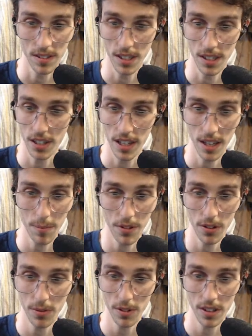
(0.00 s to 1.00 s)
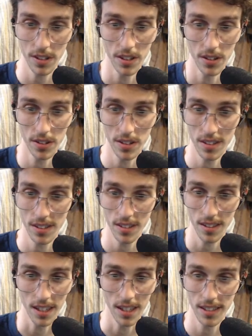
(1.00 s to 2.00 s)
keep doing what you're doing.
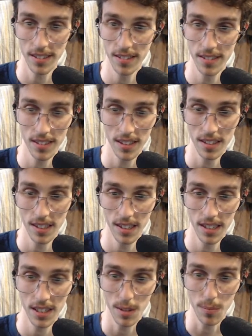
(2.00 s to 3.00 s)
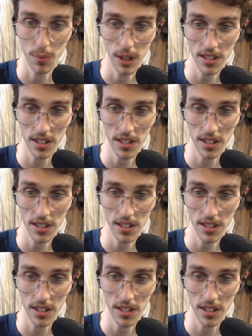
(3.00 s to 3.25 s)
Like, it's impressive